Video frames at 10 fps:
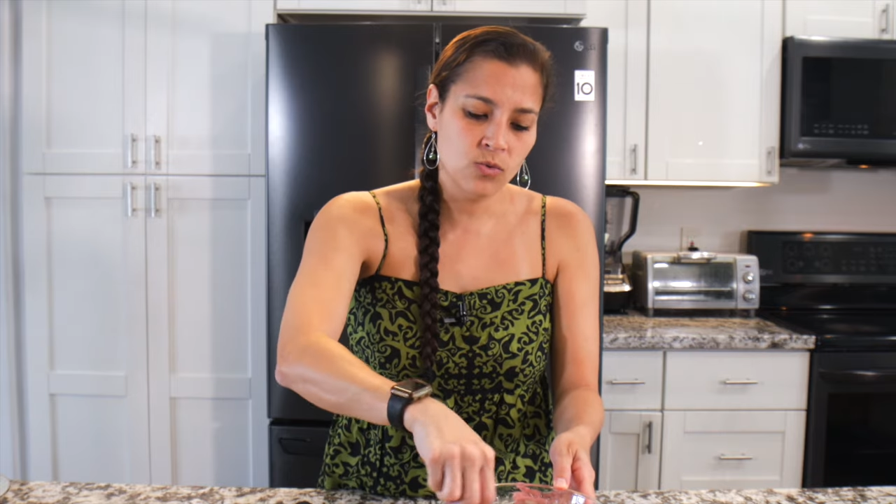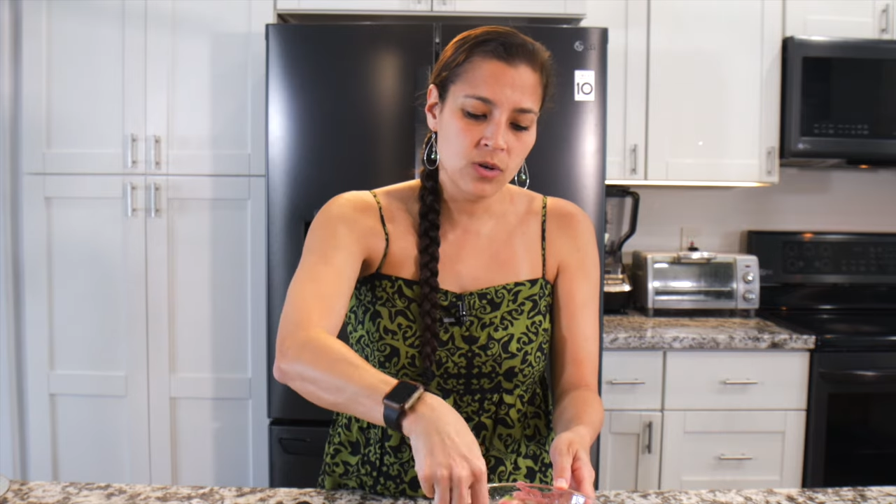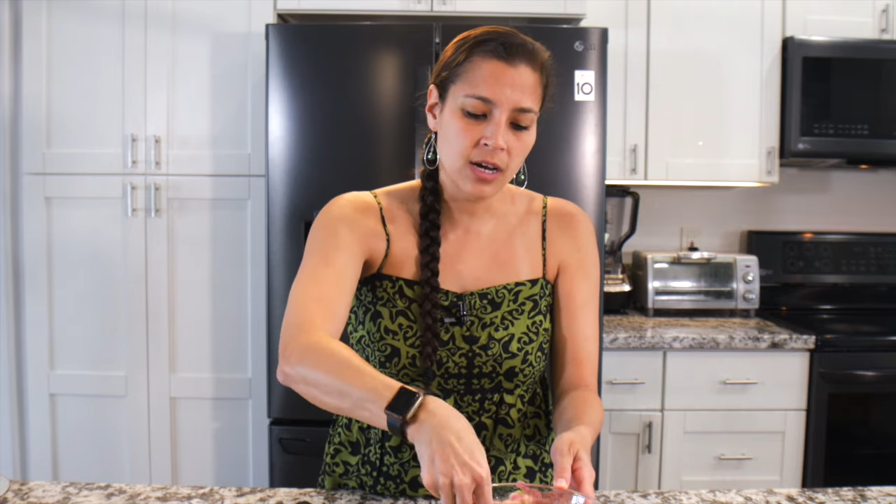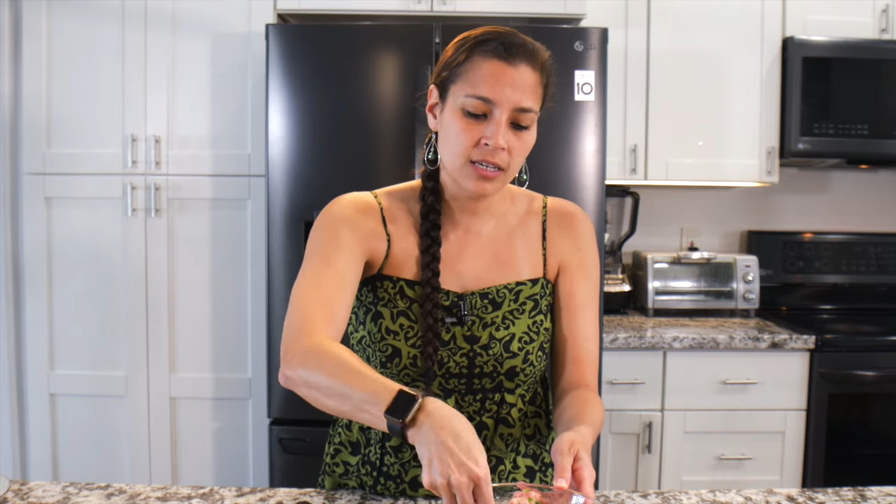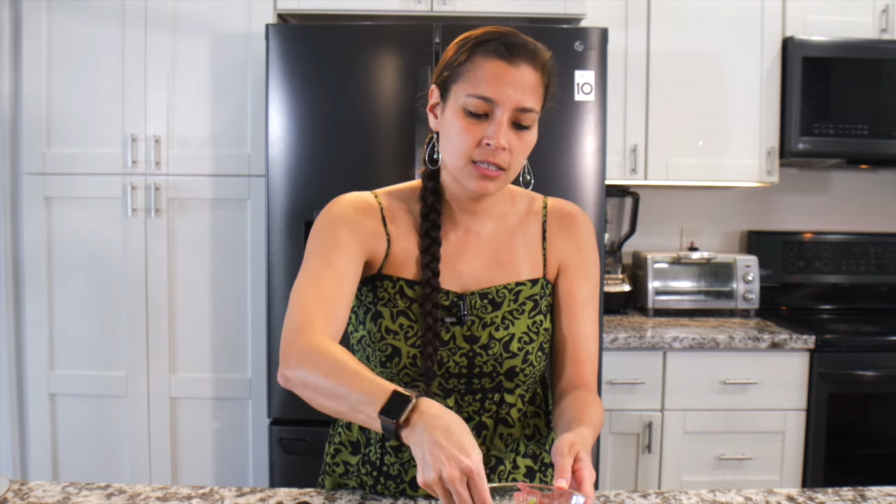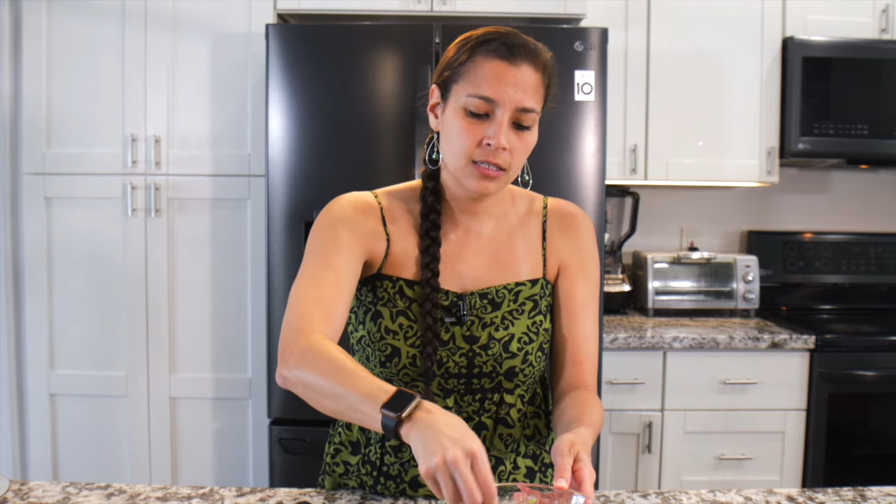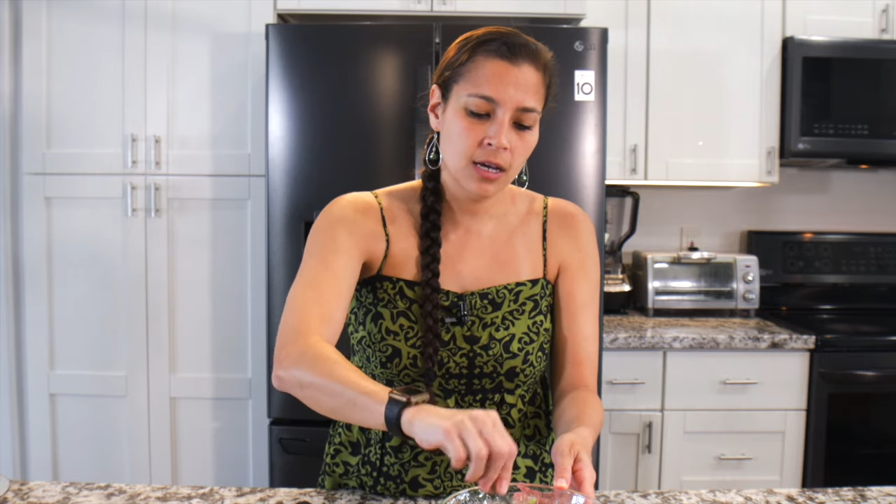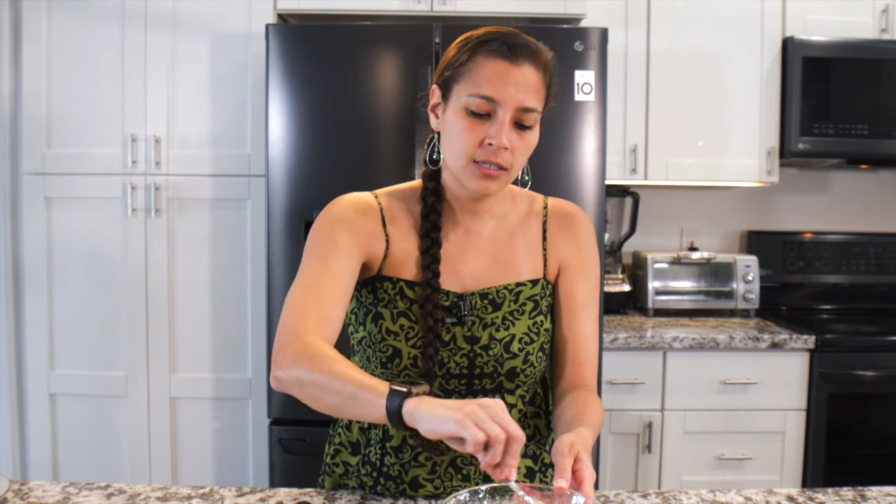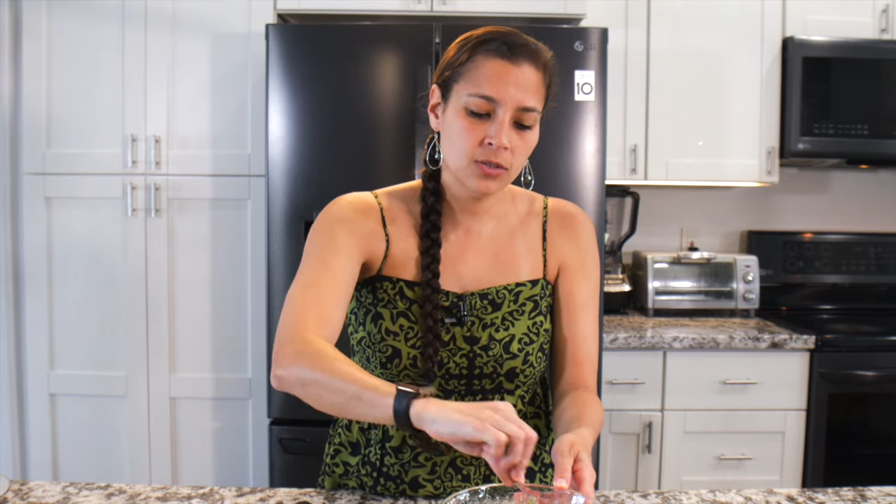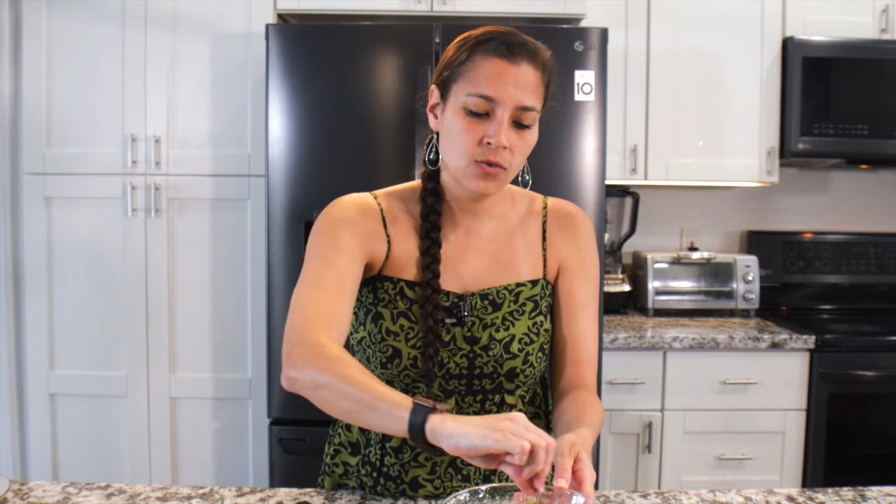unagi
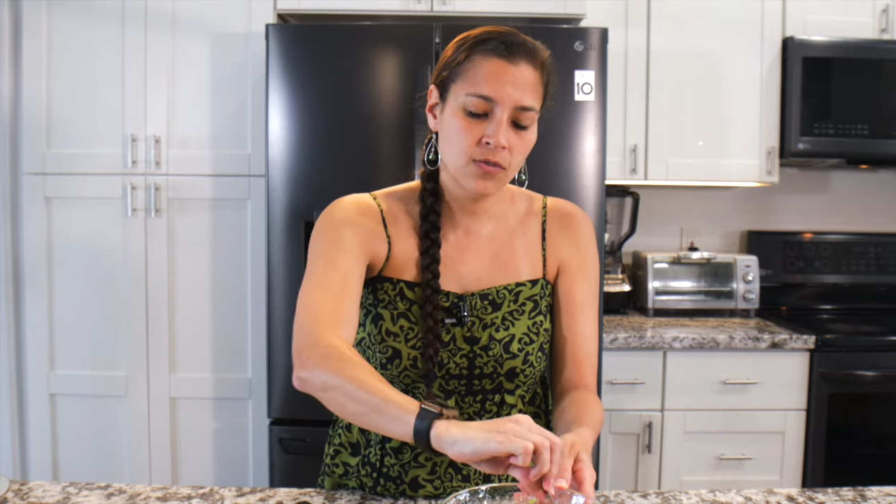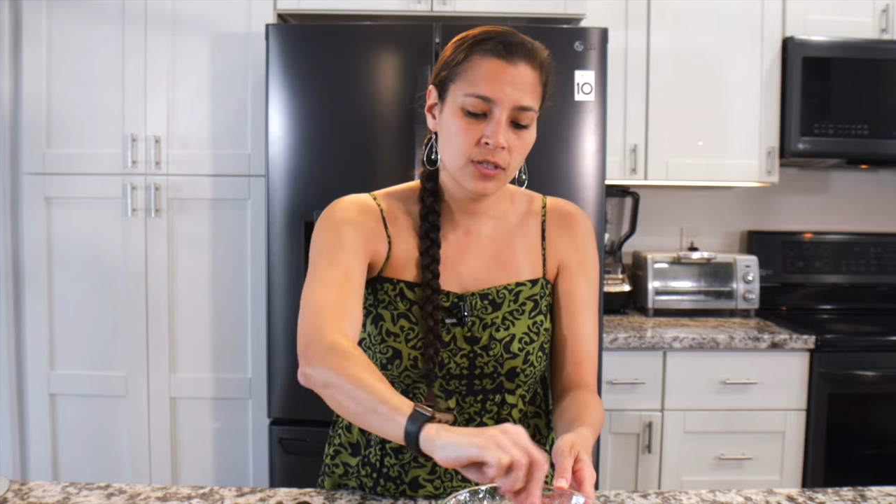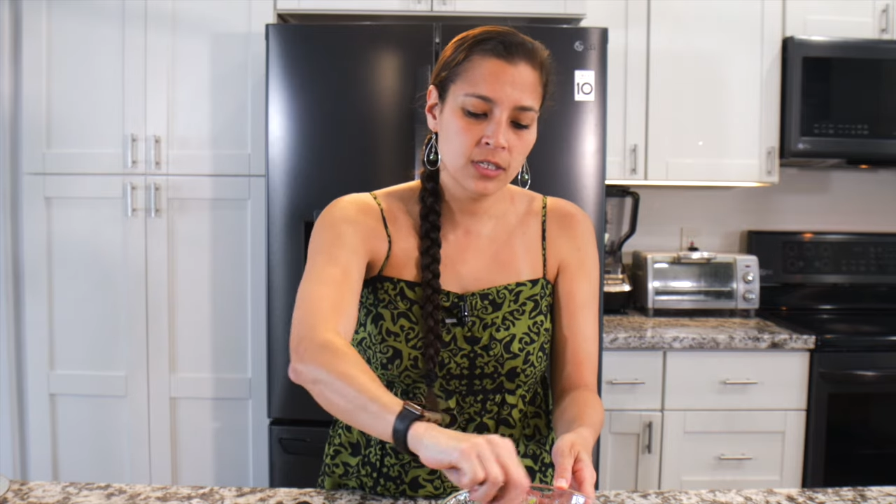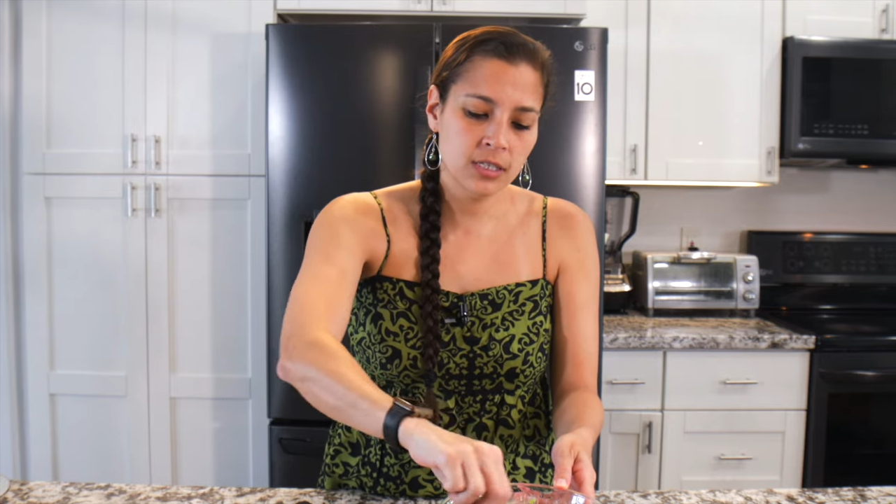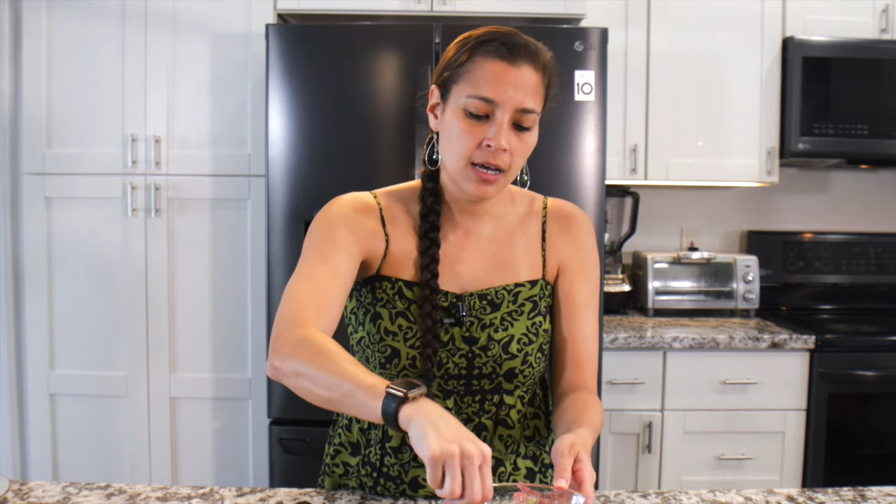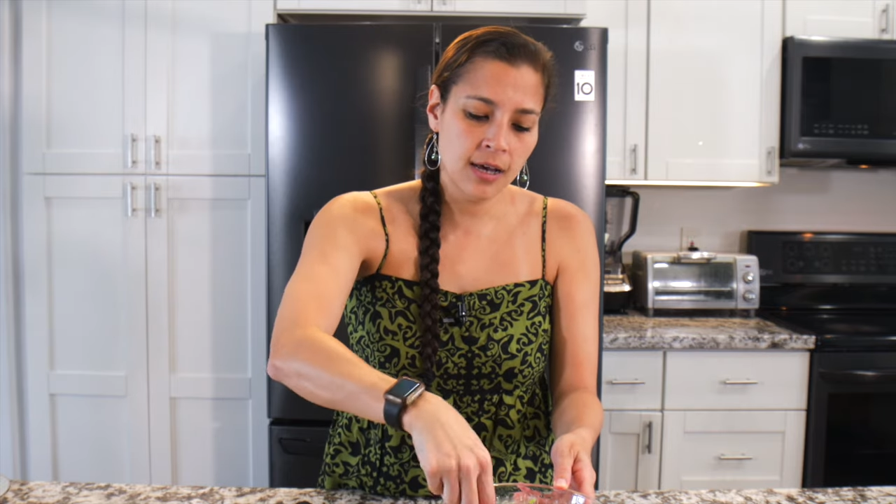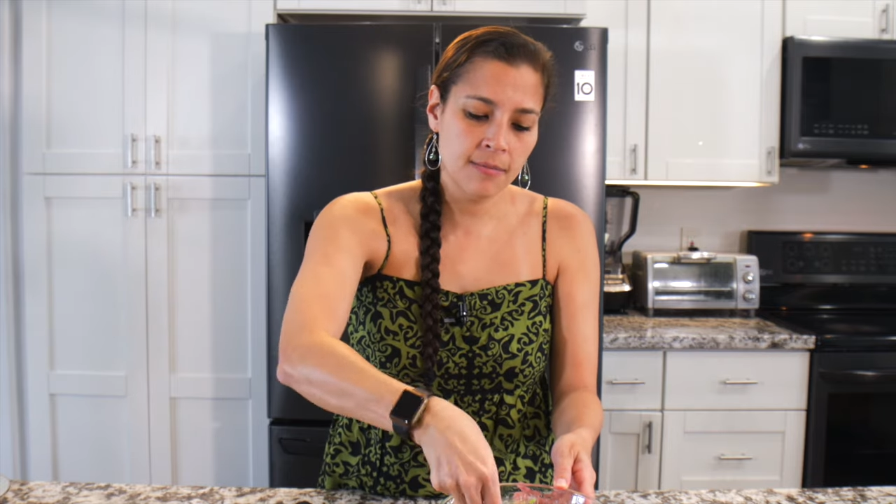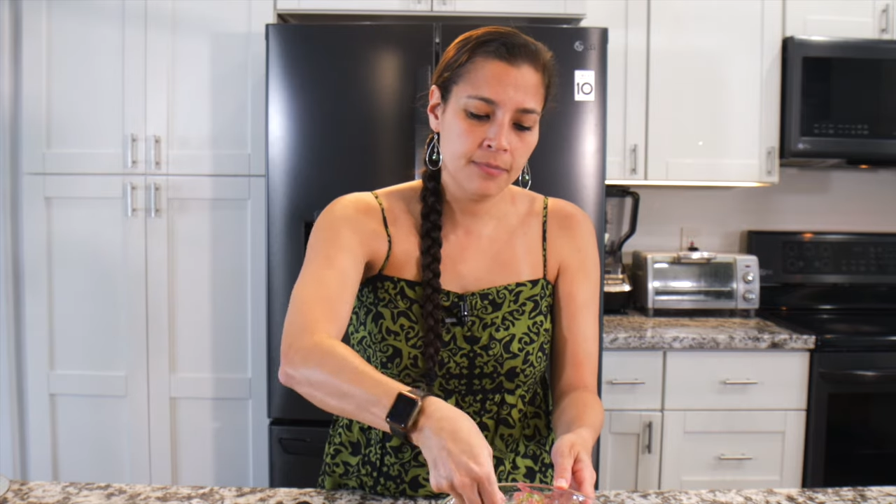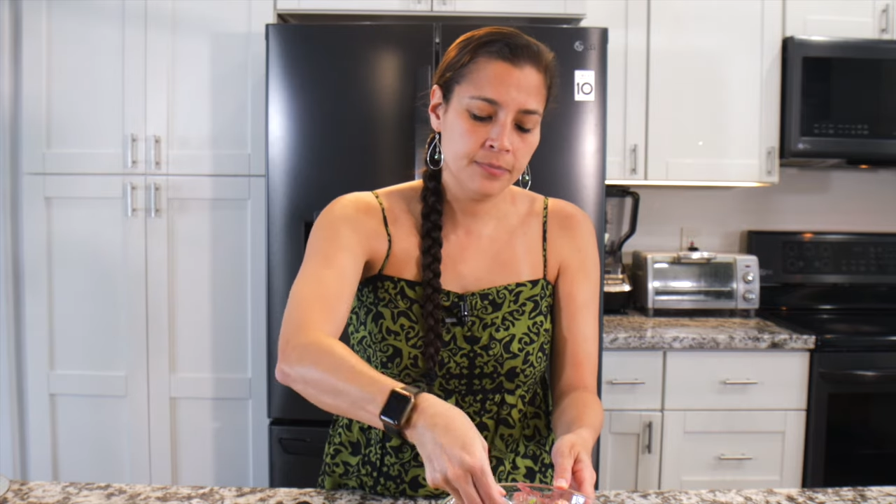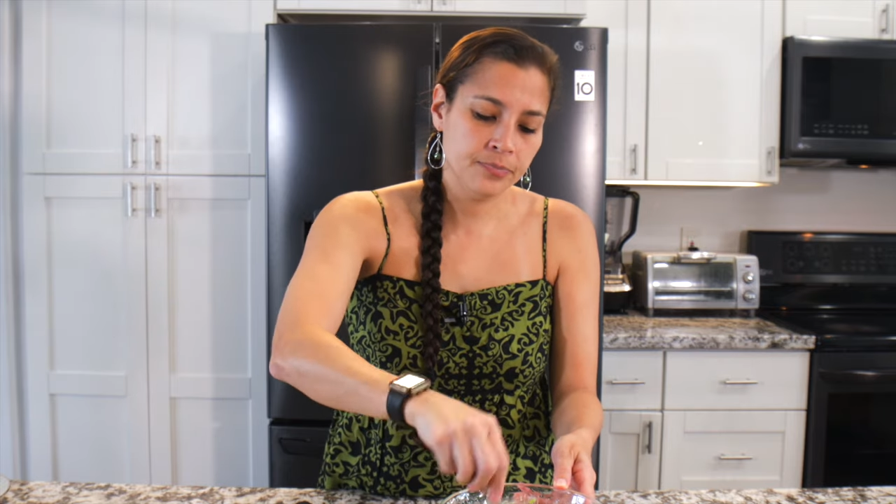sauce over the top